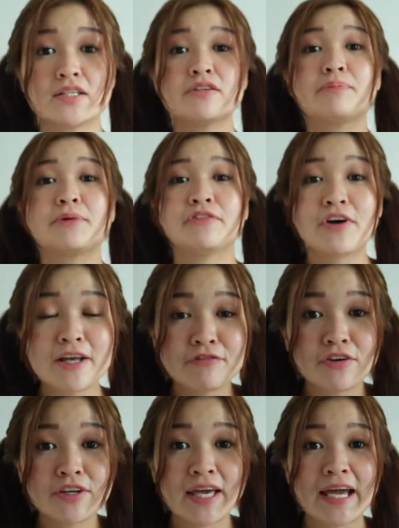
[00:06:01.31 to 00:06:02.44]
So before I
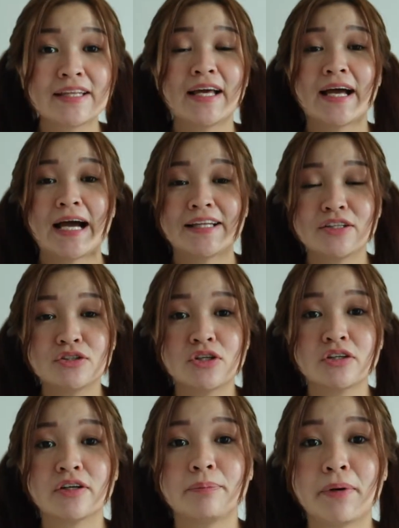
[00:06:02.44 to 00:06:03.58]
forget, I need to
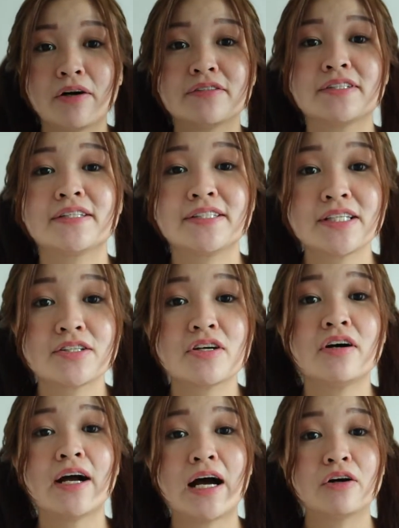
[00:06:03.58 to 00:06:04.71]
talk about the
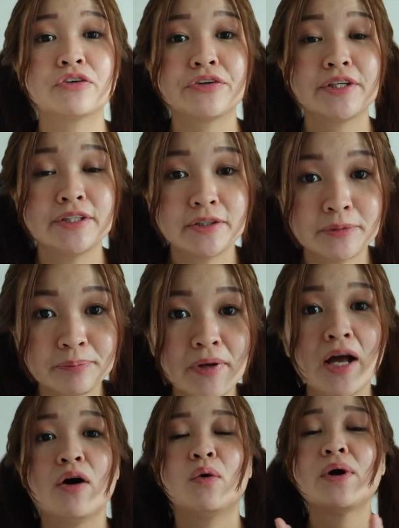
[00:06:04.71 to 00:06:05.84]
TikTok algorithm.
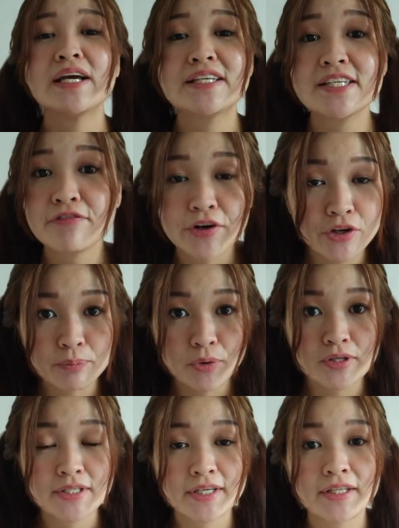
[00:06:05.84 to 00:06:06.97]
Why is it very
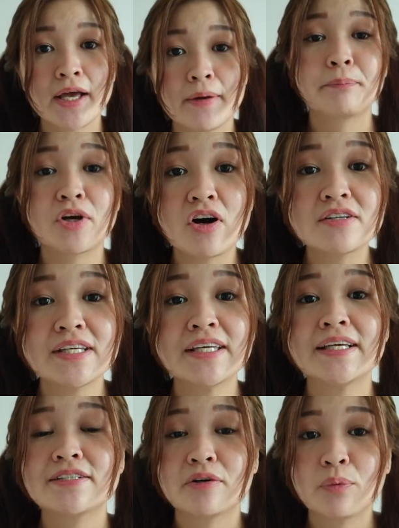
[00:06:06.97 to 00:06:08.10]
important? Because it
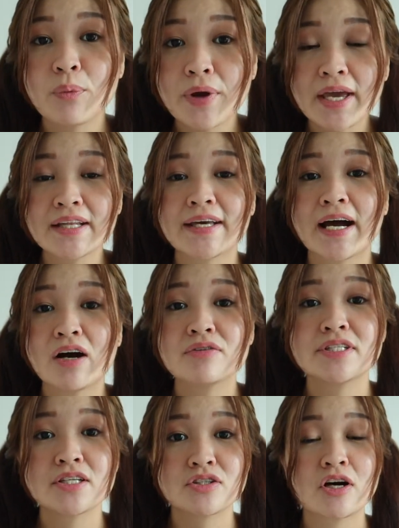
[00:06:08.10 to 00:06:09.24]
is a way that how
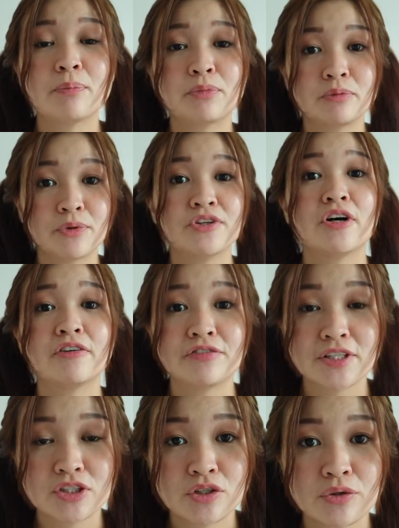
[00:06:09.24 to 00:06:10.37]
TikTok promote your
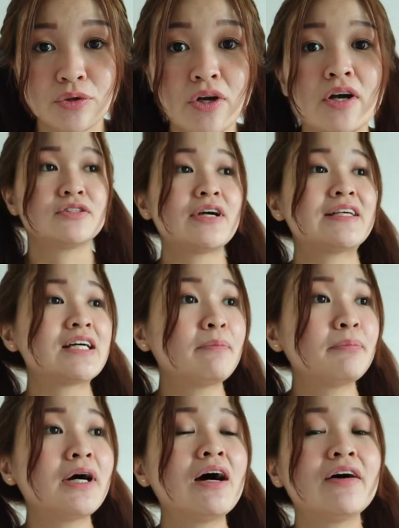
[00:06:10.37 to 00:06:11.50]
video. So
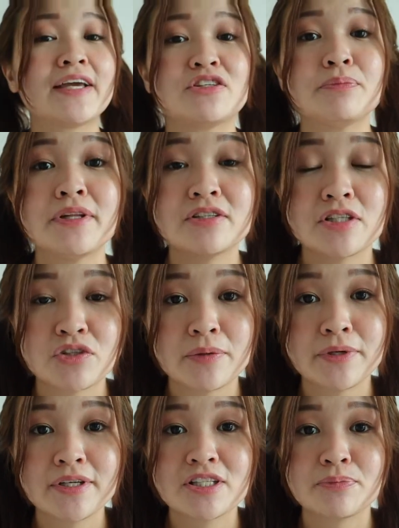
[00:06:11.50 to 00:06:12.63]
example, how I get so many
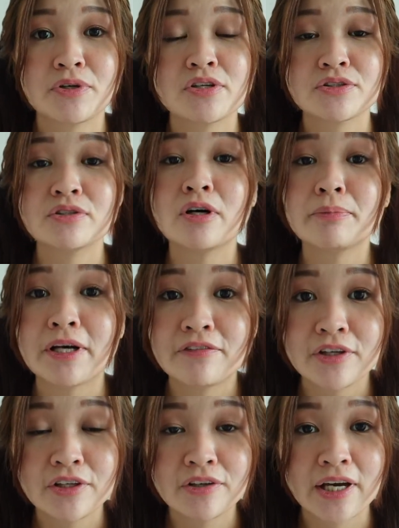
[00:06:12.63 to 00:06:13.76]
subscribers is because two of my
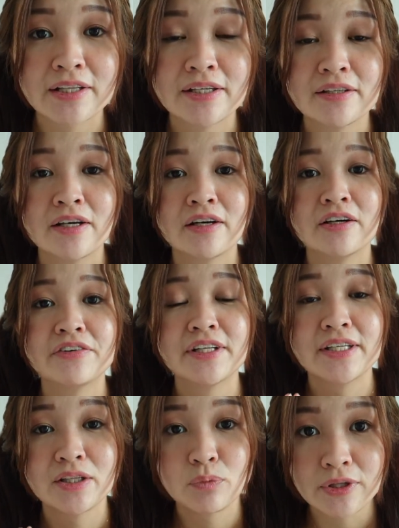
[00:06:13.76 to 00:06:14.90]
video had already
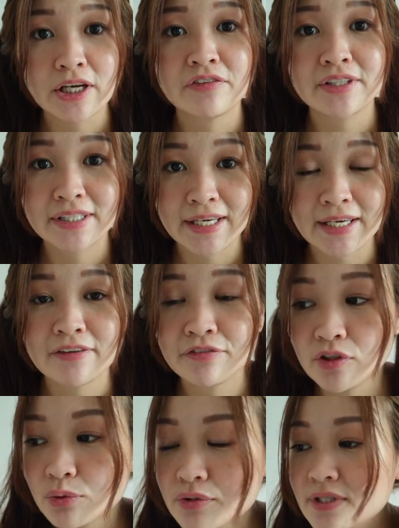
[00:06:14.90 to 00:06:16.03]
hit 100k
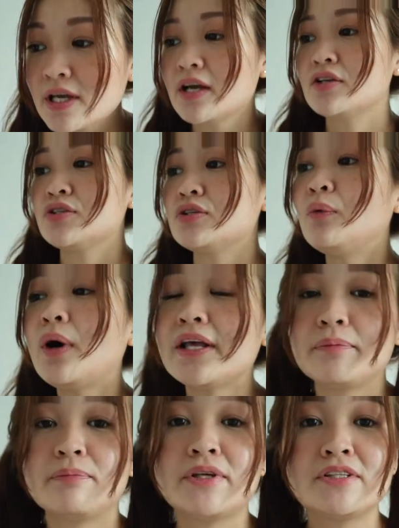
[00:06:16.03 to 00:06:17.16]
views. So what
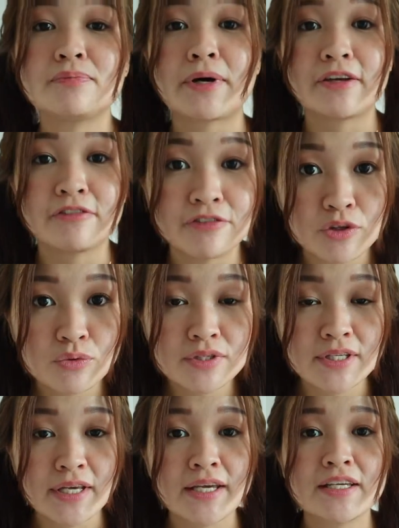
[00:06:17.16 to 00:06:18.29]
it means by
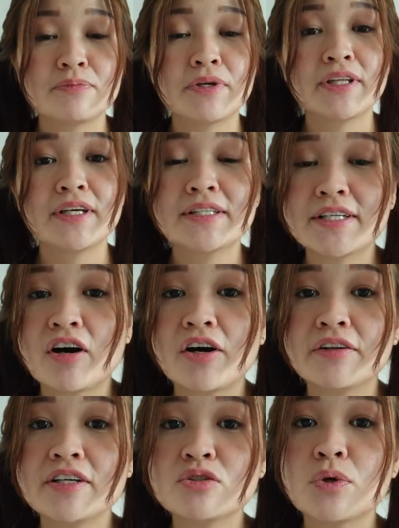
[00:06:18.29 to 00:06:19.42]
views is meaning the
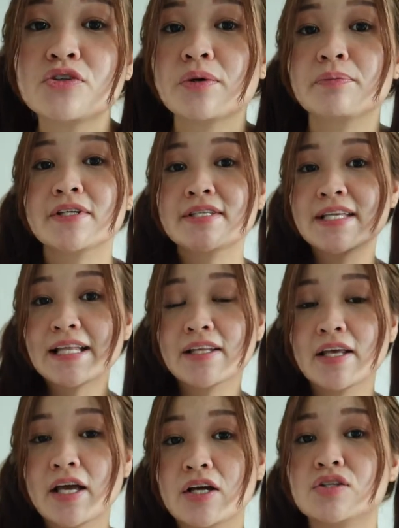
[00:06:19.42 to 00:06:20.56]
audience watch from the start
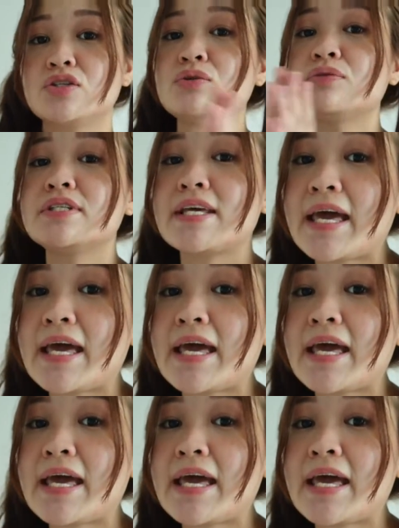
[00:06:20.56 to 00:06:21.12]
till the